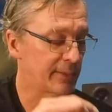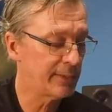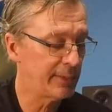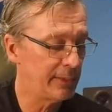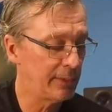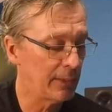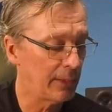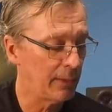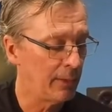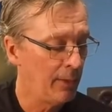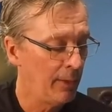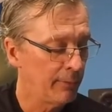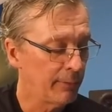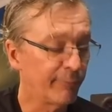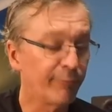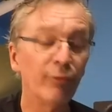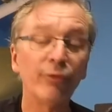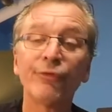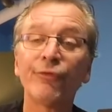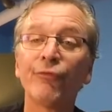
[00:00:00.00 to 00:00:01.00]
the
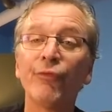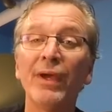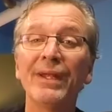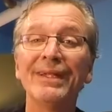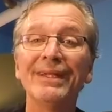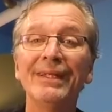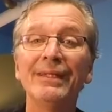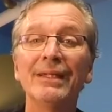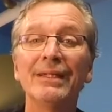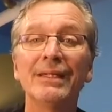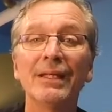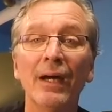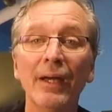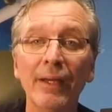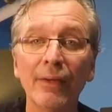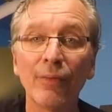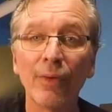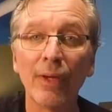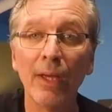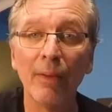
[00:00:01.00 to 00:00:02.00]
first fret in the
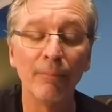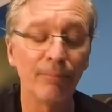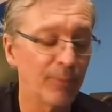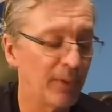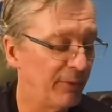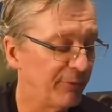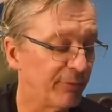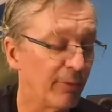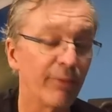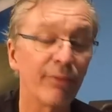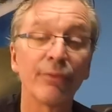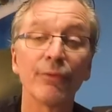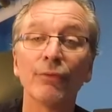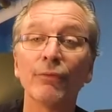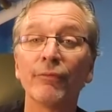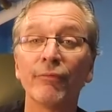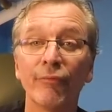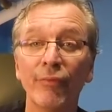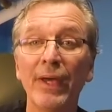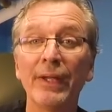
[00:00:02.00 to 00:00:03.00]
diagram is the
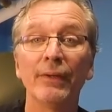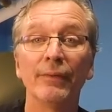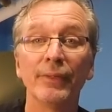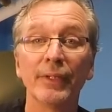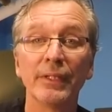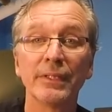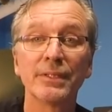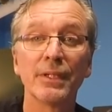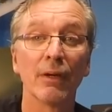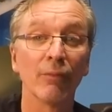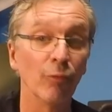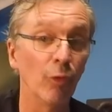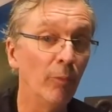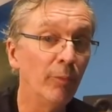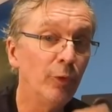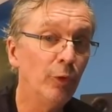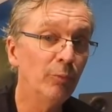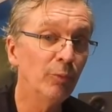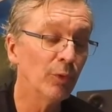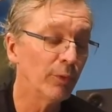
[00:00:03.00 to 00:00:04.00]
third fret on the guitar.
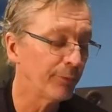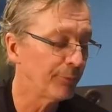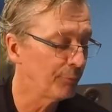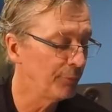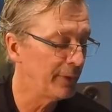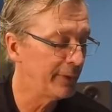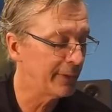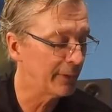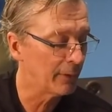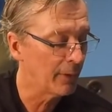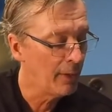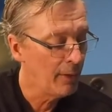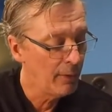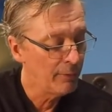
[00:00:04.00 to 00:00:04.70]
Roman numeral 3 there.